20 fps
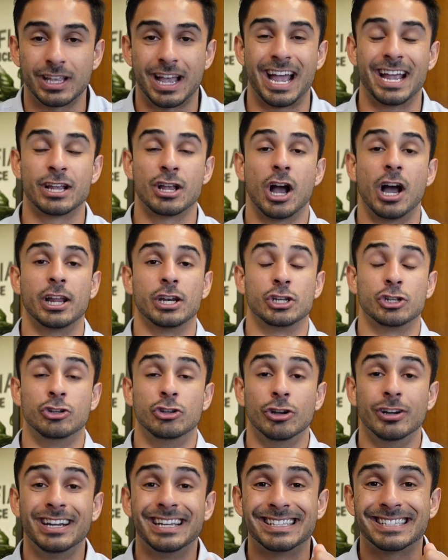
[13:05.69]
I got
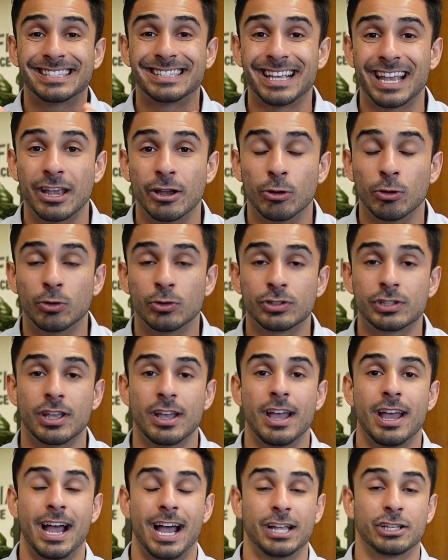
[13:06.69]
good at sales.
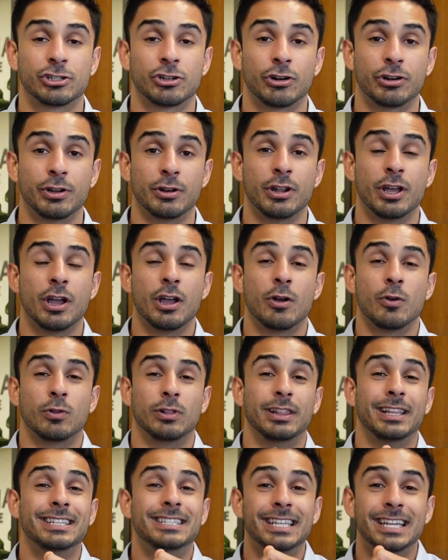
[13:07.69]
I started
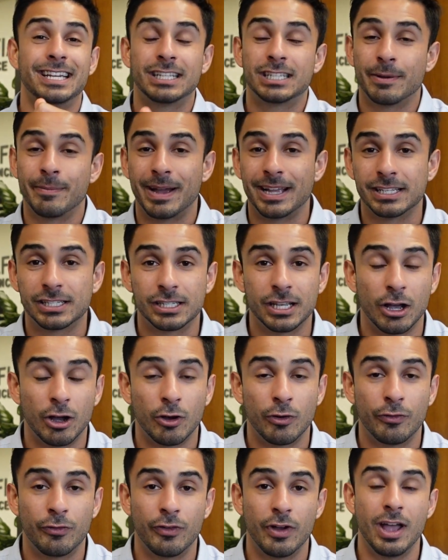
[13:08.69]
listening to
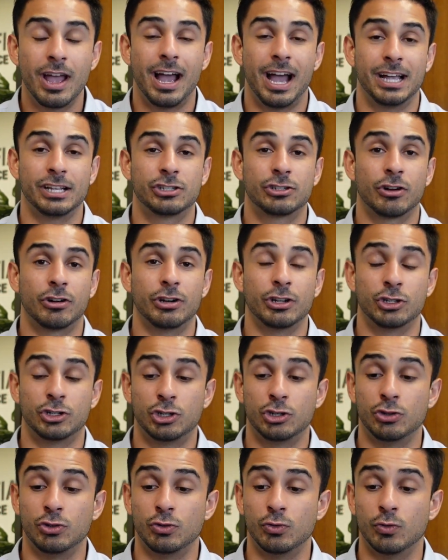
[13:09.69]
myself. I started
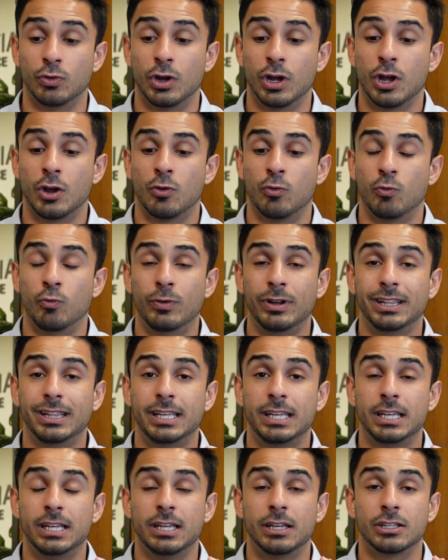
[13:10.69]
to
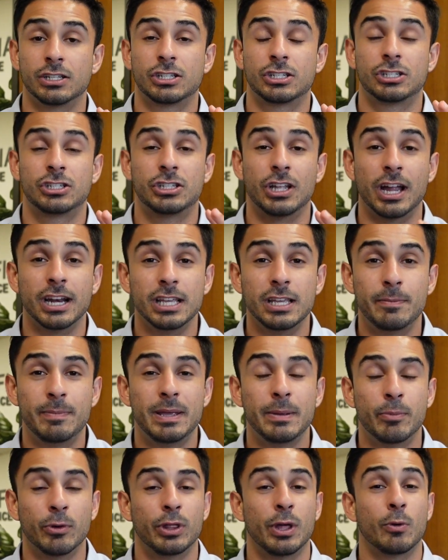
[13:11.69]
really study
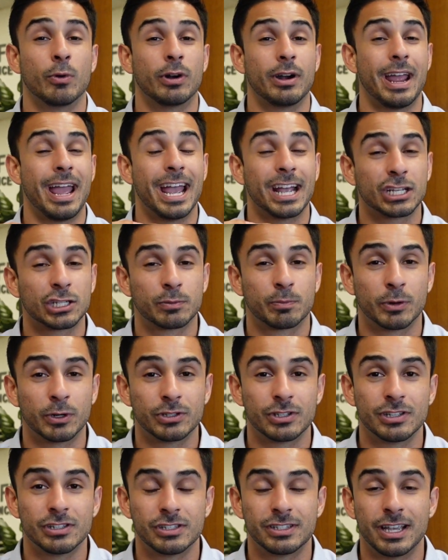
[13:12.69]
people that were
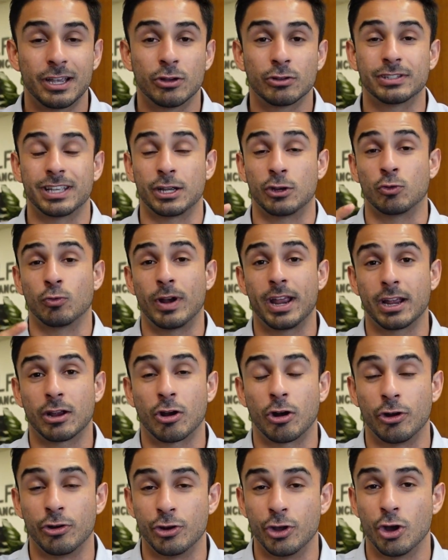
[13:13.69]
experts in sales, like Grant
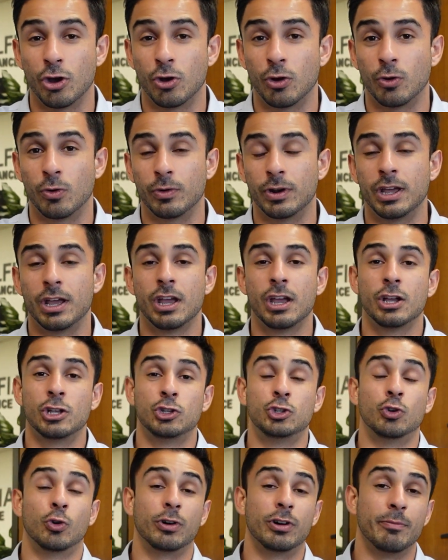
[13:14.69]
Cardone,
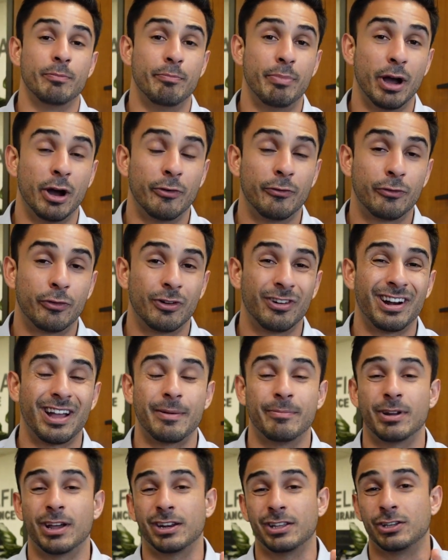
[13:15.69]
Jordan Belfort.
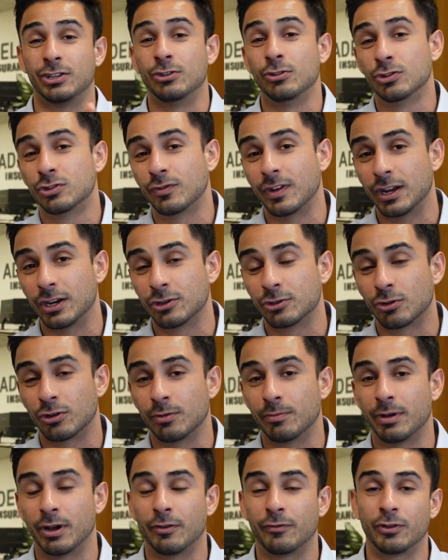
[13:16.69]
I'm not a huge fan of
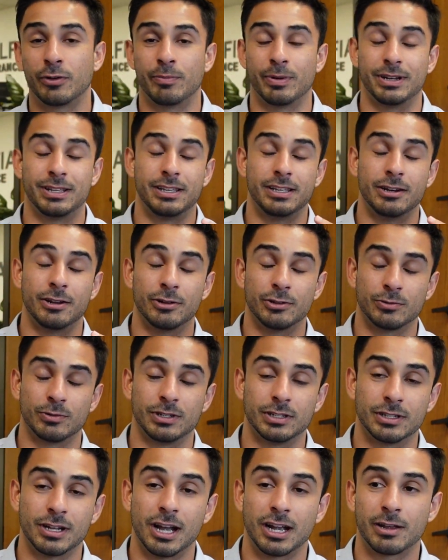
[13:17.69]
Jordan Belfort, but he knows what
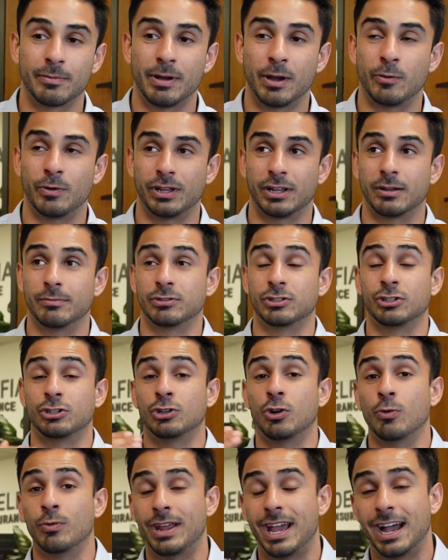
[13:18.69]
he's talking about when it comes to
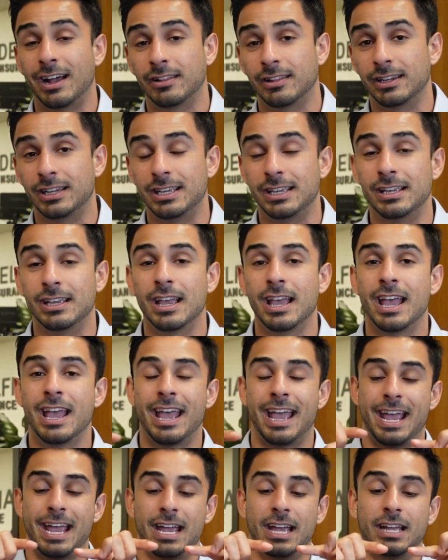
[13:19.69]
tonality
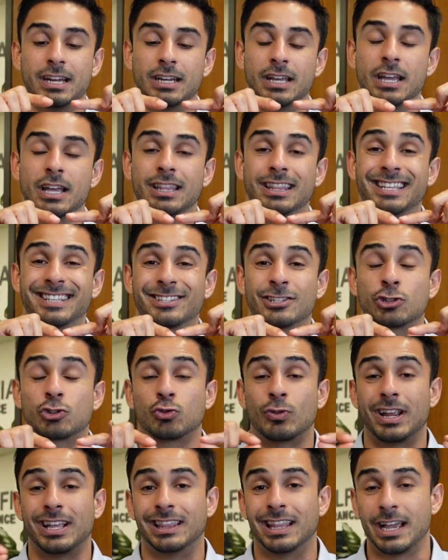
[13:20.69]
and this
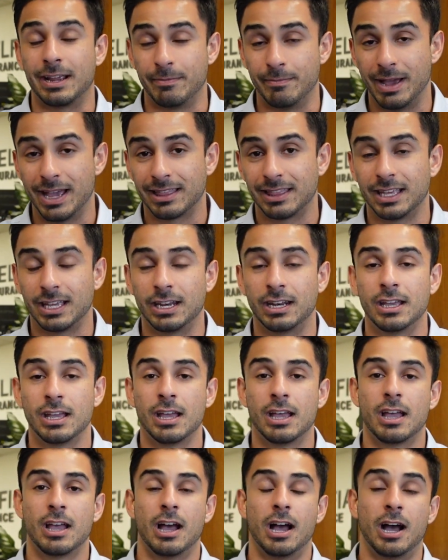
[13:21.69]
straight line method.
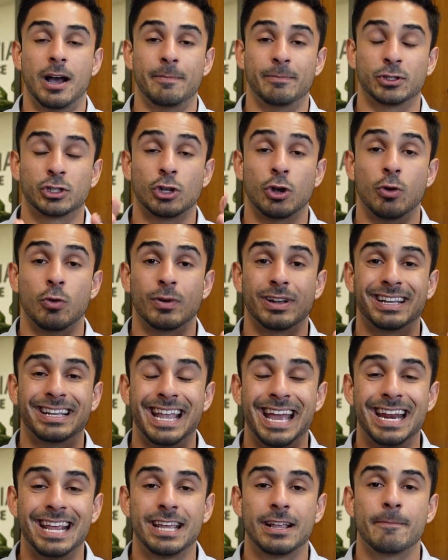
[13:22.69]
So
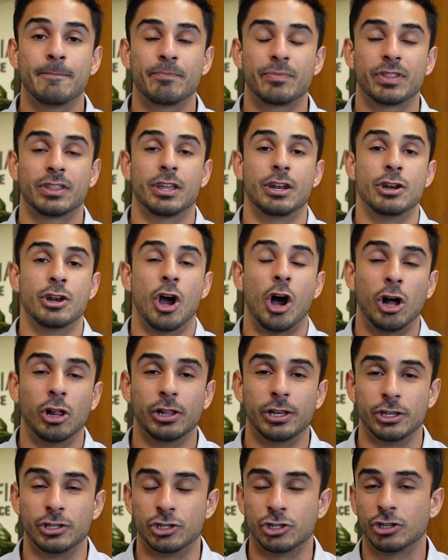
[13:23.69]
getting the
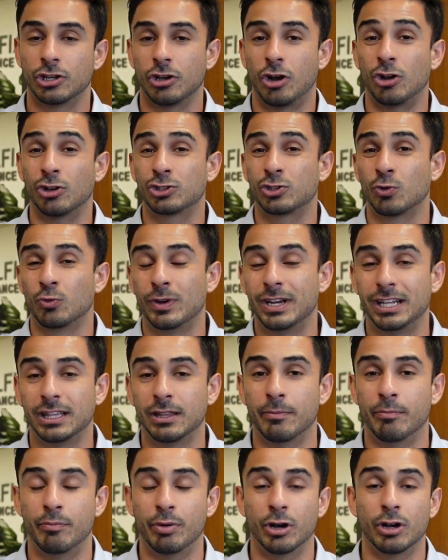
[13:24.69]
knowledge, also reading the
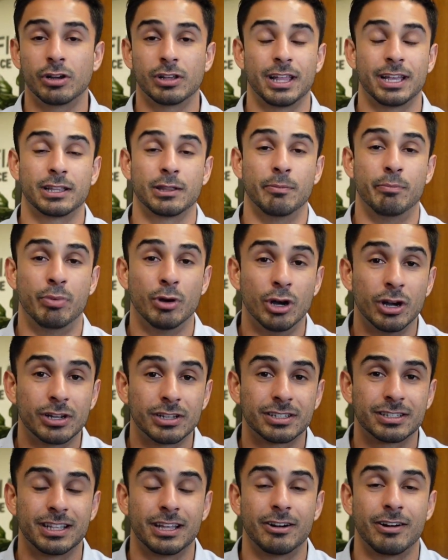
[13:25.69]
book, like the
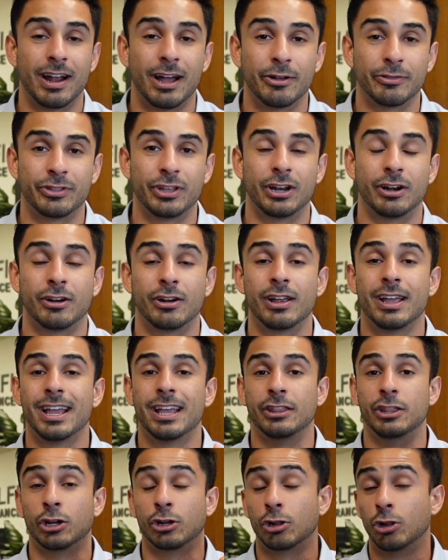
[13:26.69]
books that are out there,
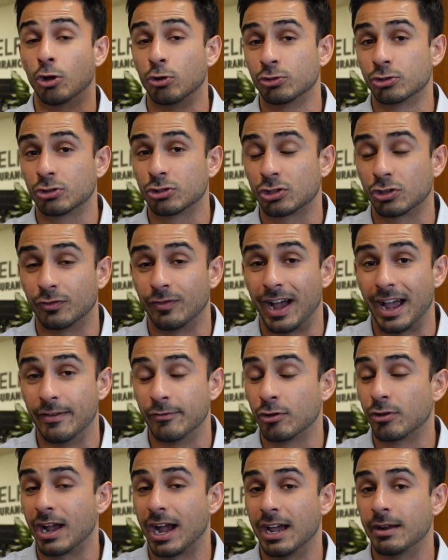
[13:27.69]
The Closer
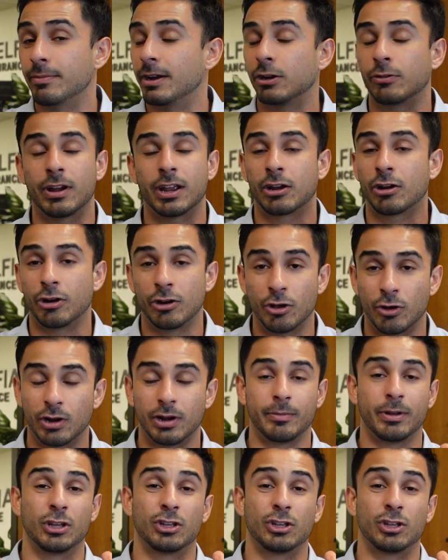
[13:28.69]
Survival Guide by Grant Cardone.